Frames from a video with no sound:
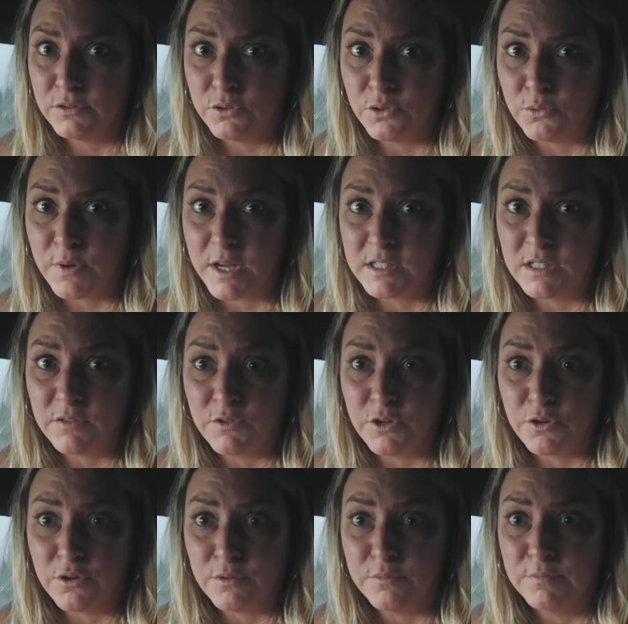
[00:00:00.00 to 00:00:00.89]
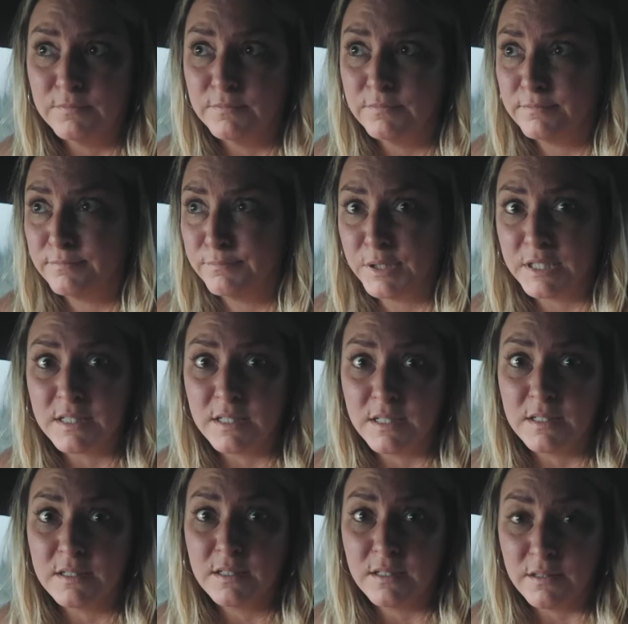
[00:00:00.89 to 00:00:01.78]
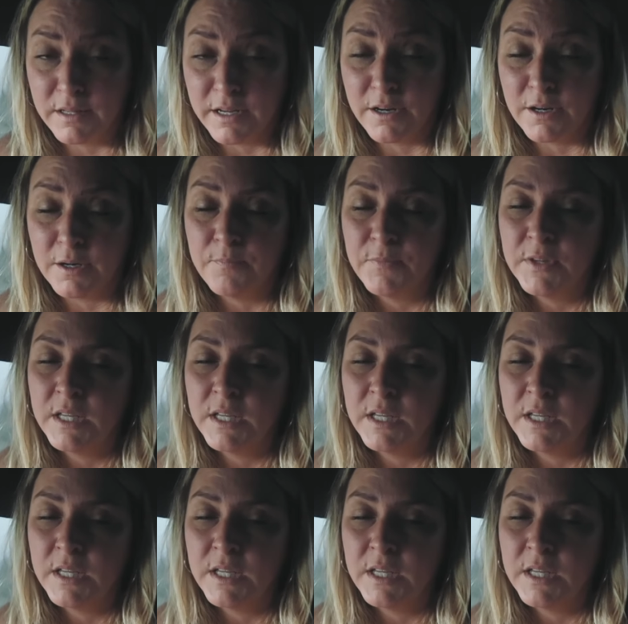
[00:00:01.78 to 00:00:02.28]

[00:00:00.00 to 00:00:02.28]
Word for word: do the rest of your business there.